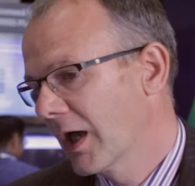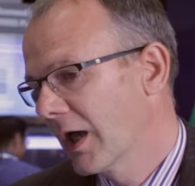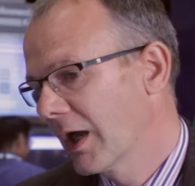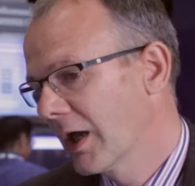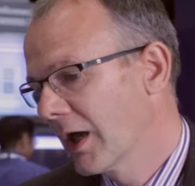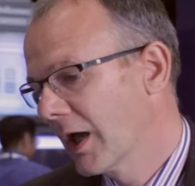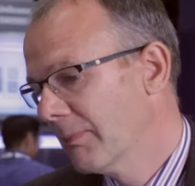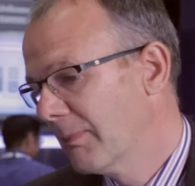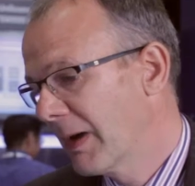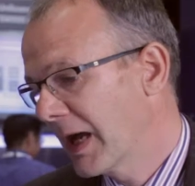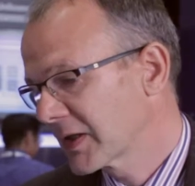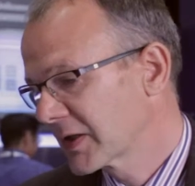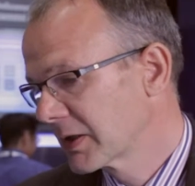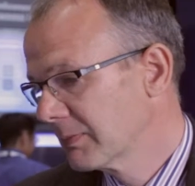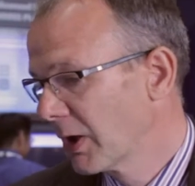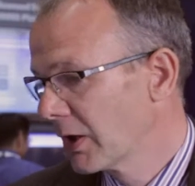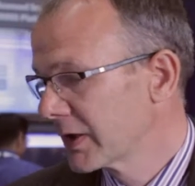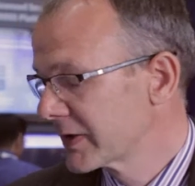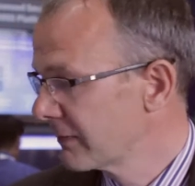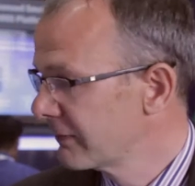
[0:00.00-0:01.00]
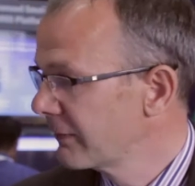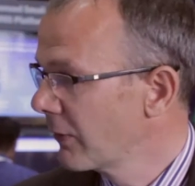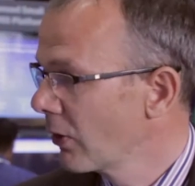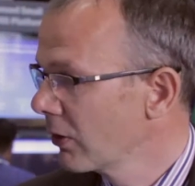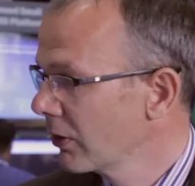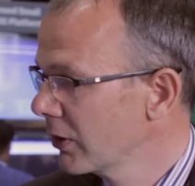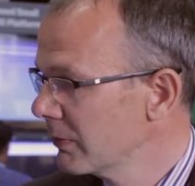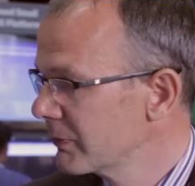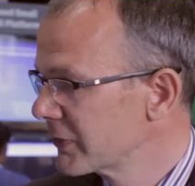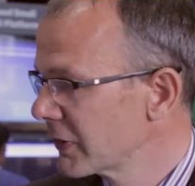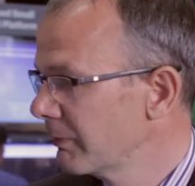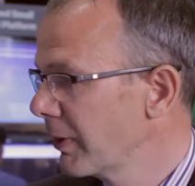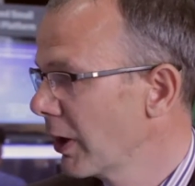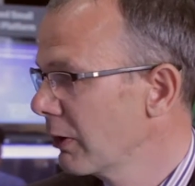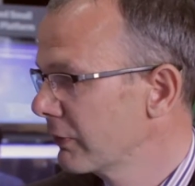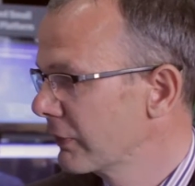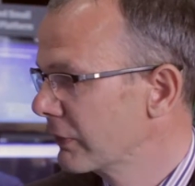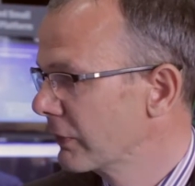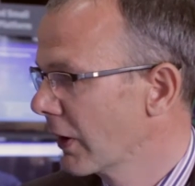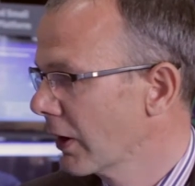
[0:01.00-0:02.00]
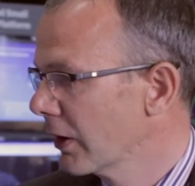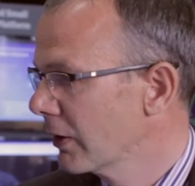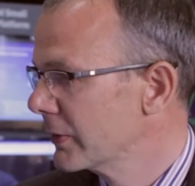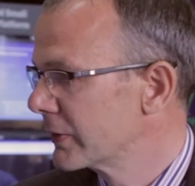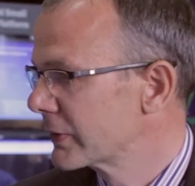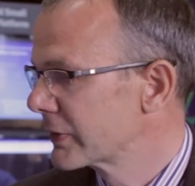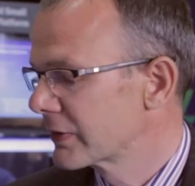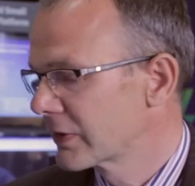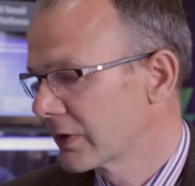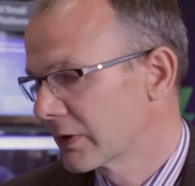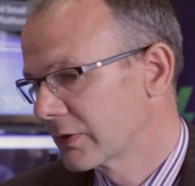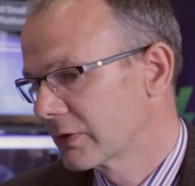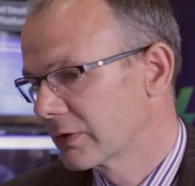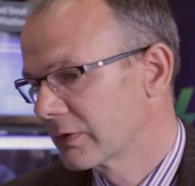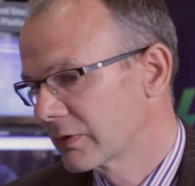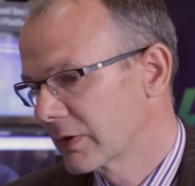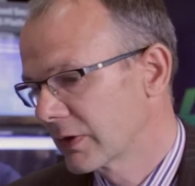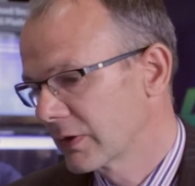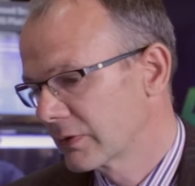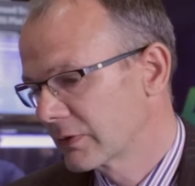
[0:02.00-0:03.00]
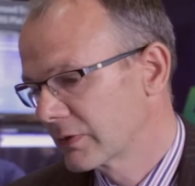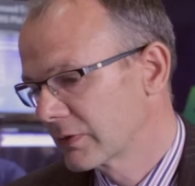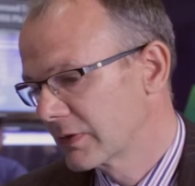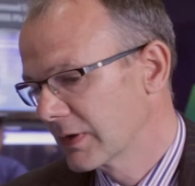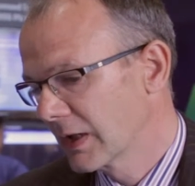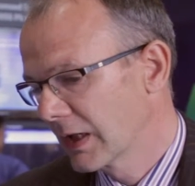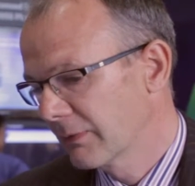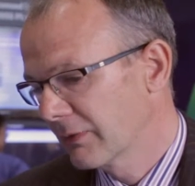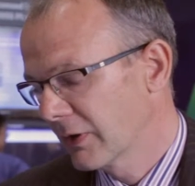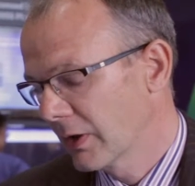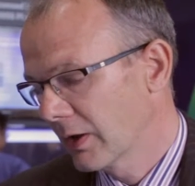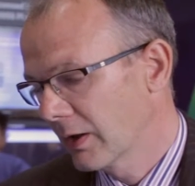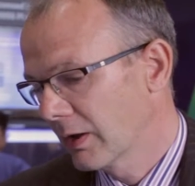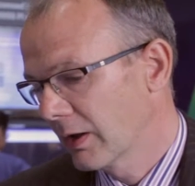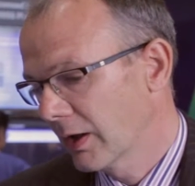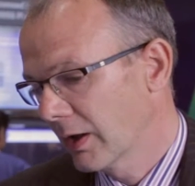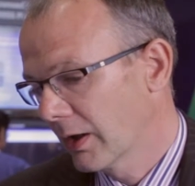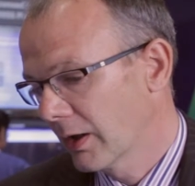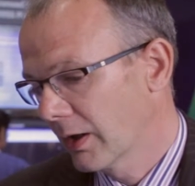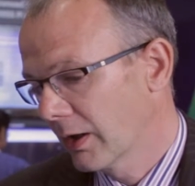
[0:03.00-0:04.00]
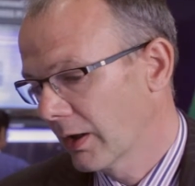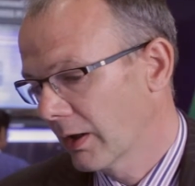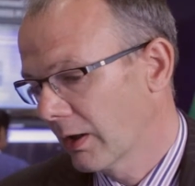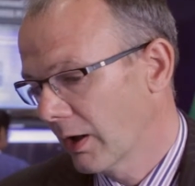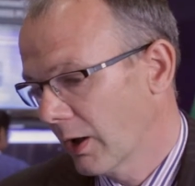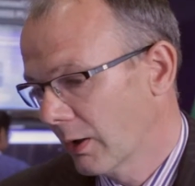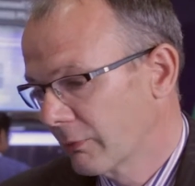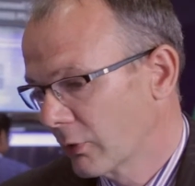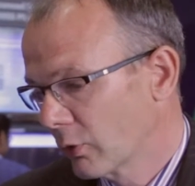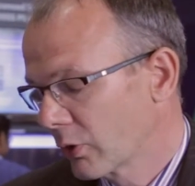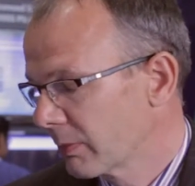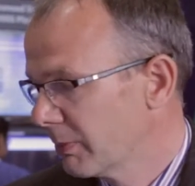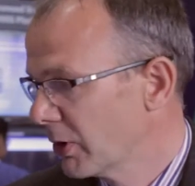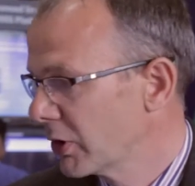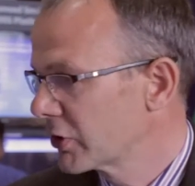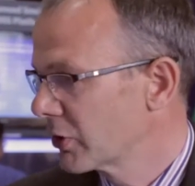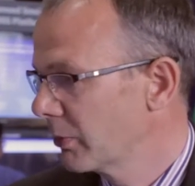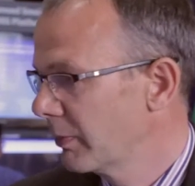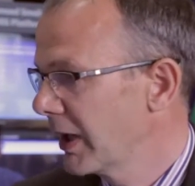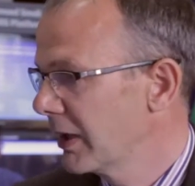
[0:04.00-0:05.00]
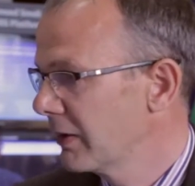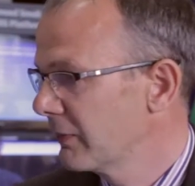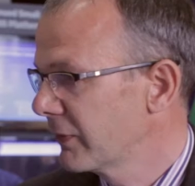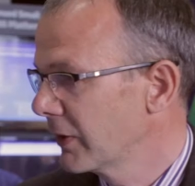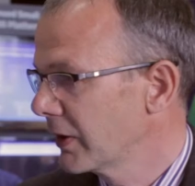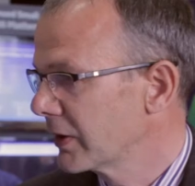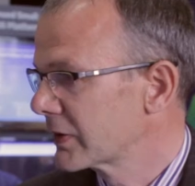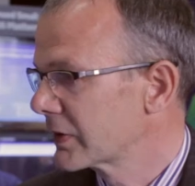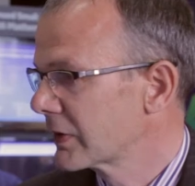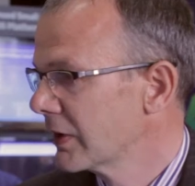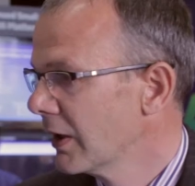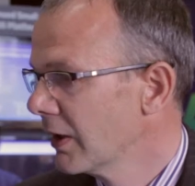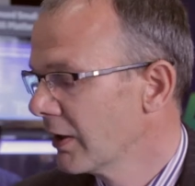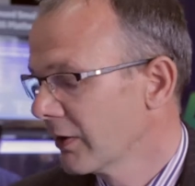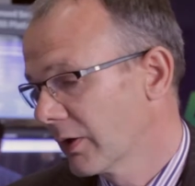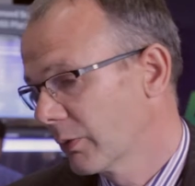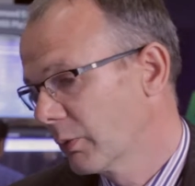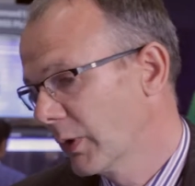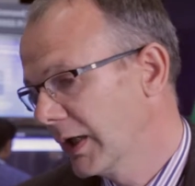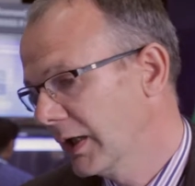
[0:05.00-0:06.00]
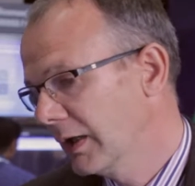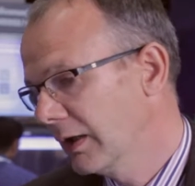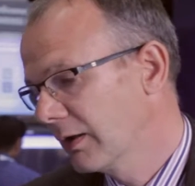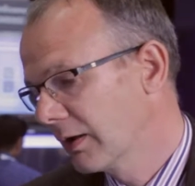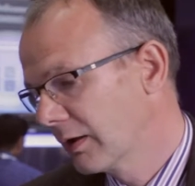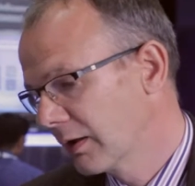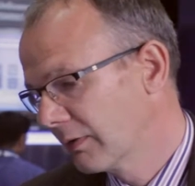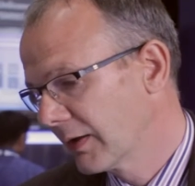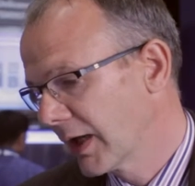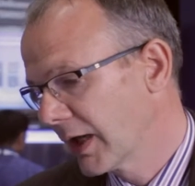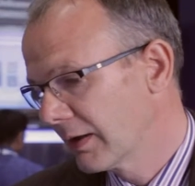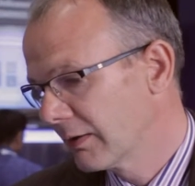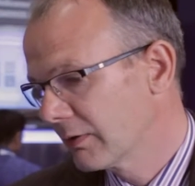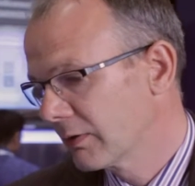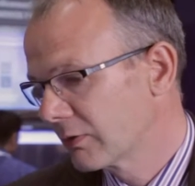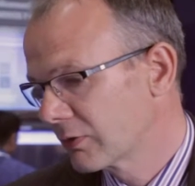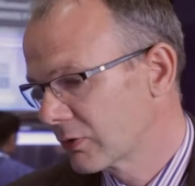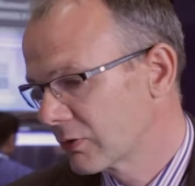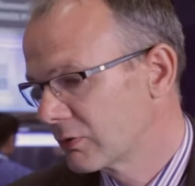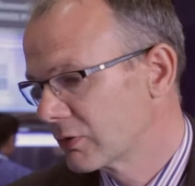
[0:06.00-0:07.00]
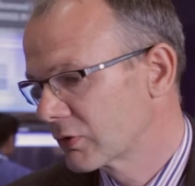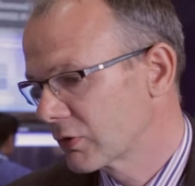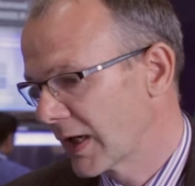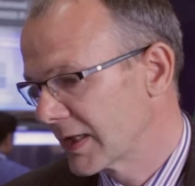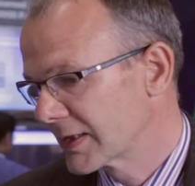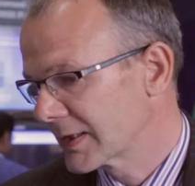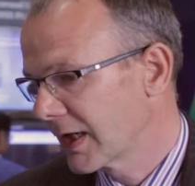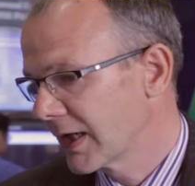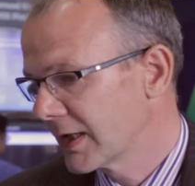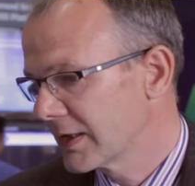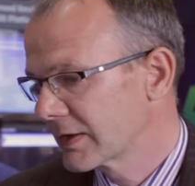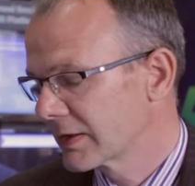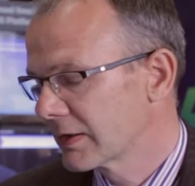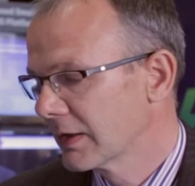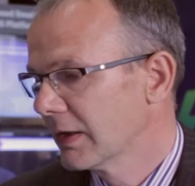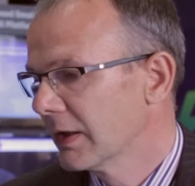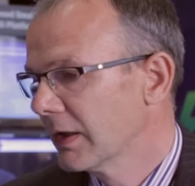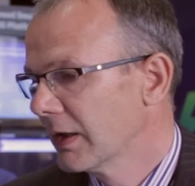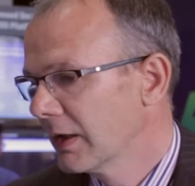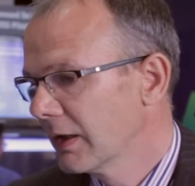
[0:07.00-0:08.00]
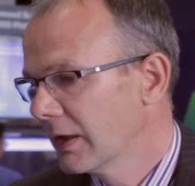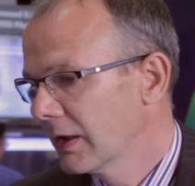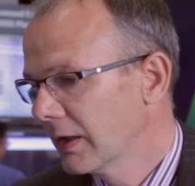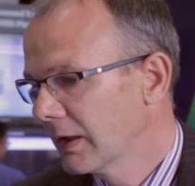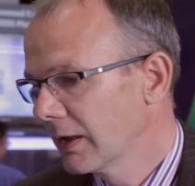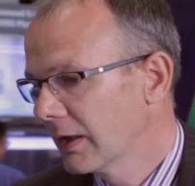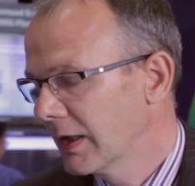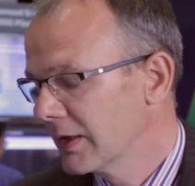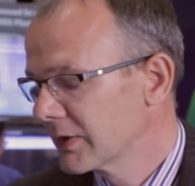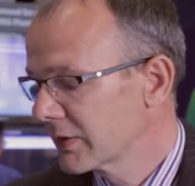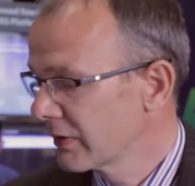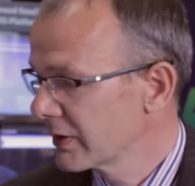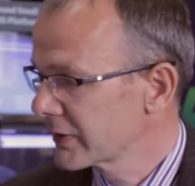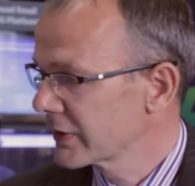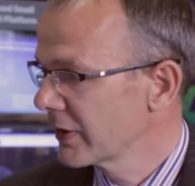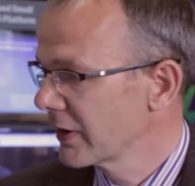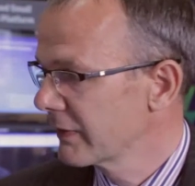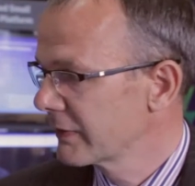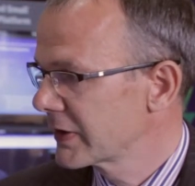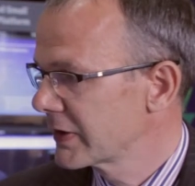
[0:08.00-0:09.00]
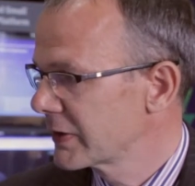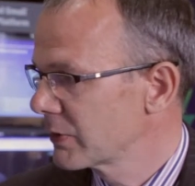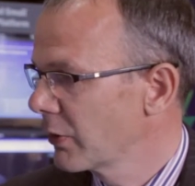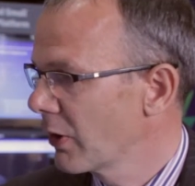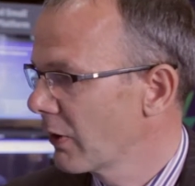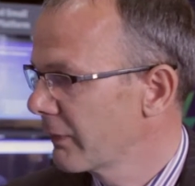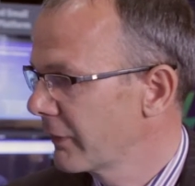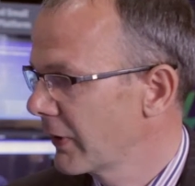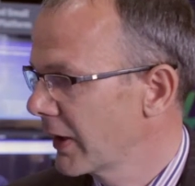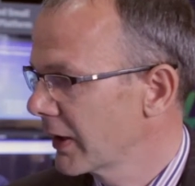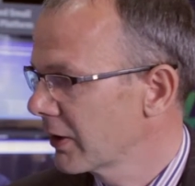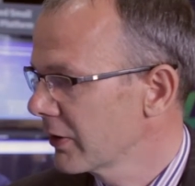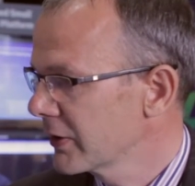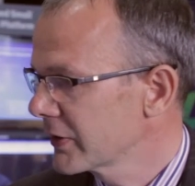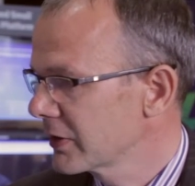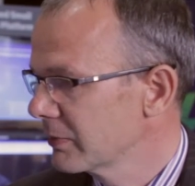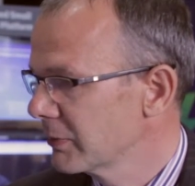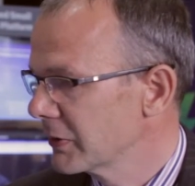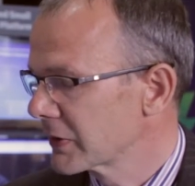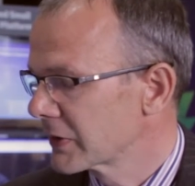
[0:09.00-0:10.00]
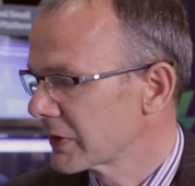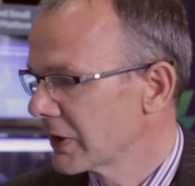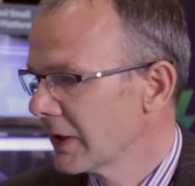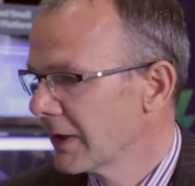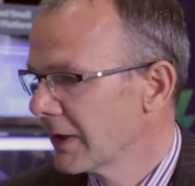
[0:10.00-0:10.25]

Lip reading: and maximise the volumes of both of those to deliver overall commercial benefits that we can then translate into the services we offer our customers.